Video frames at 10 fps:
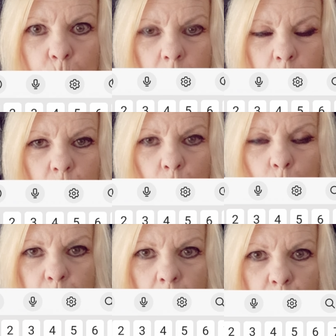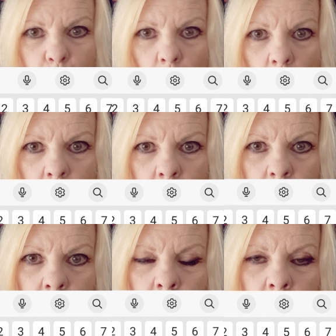I'm going to go with Mother Rock.
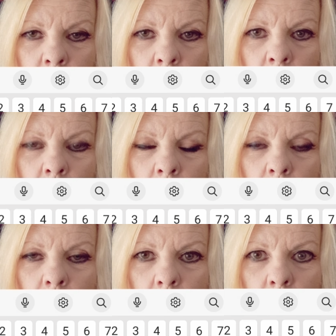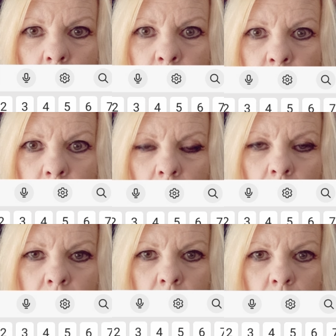And
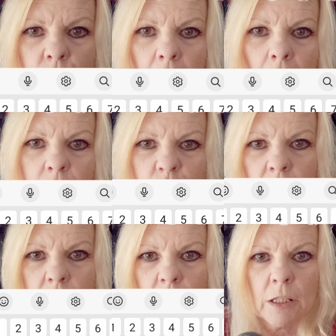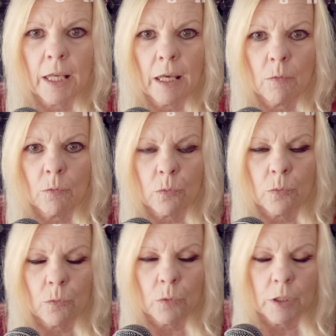then there's a hashtag to indicate
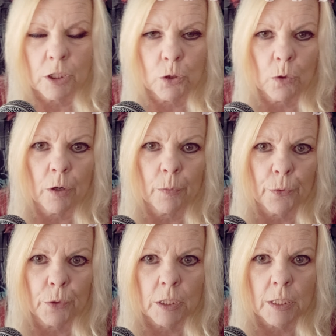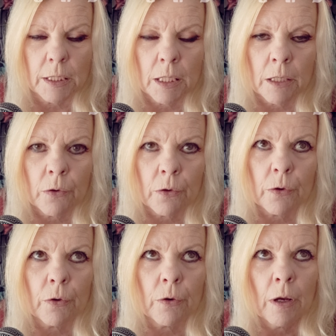what you are, whether it's a
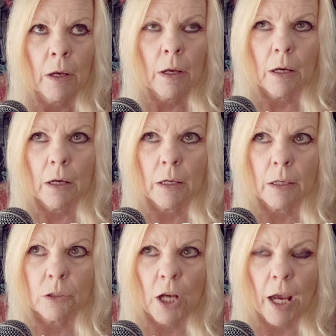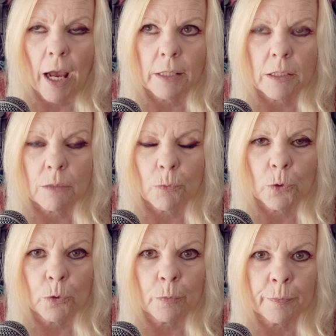singer, chat
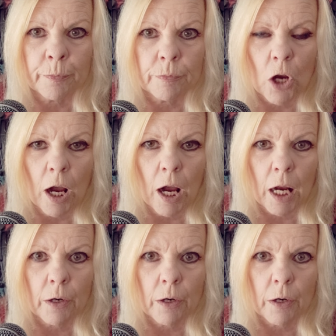room, talk,